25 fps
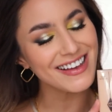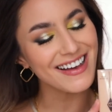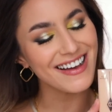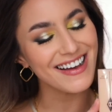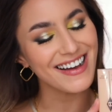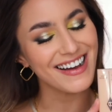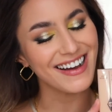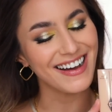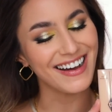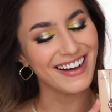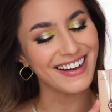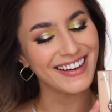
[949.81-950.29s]

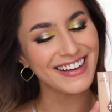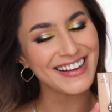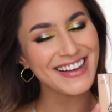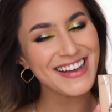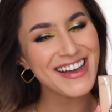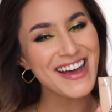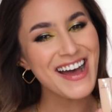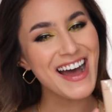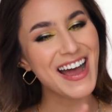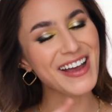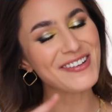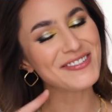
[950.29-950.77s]

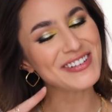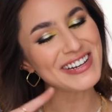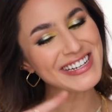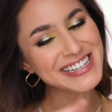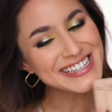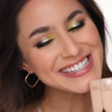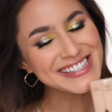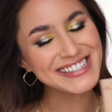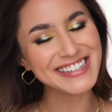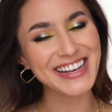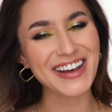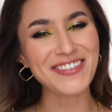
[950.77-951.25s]
I
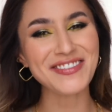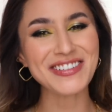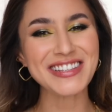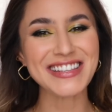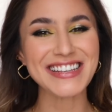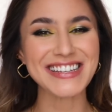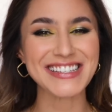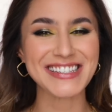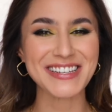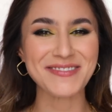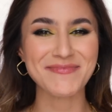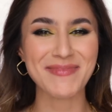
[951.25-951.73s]
rediscovered
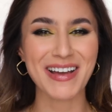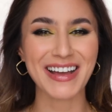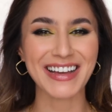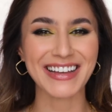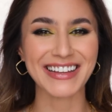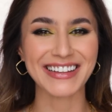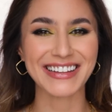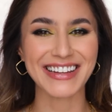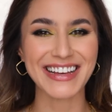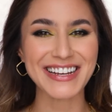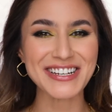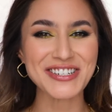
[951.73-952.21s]
this in my
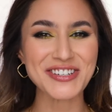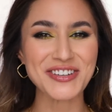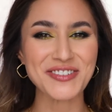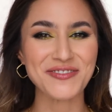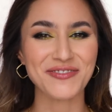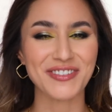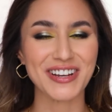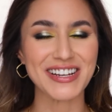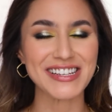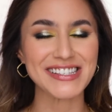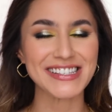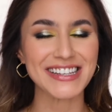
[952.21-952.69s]

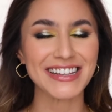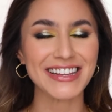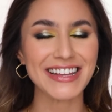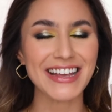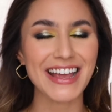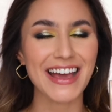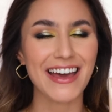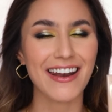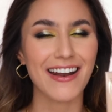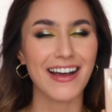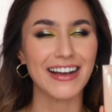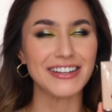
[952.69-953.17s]
collection
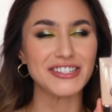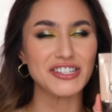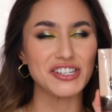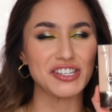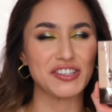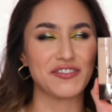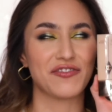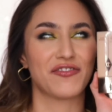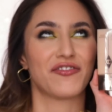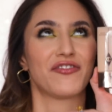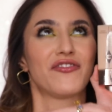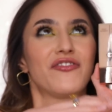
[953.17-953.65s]
recently and I
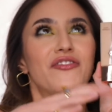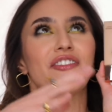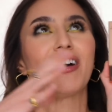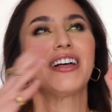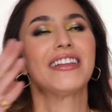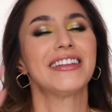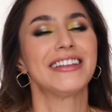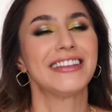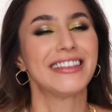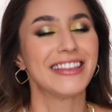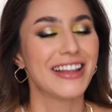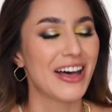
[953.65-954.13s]
just
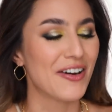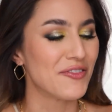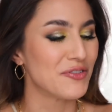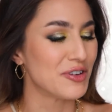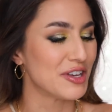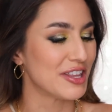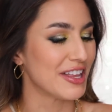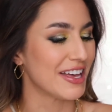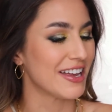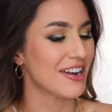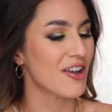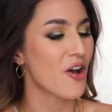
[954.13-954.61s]
fell in love
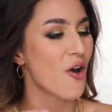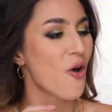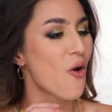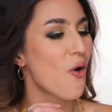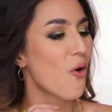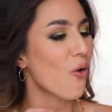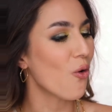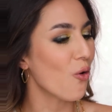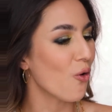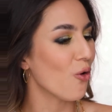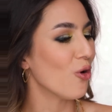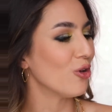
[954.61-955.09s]
with it
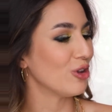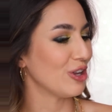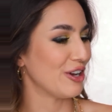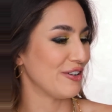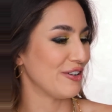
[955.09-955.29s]
all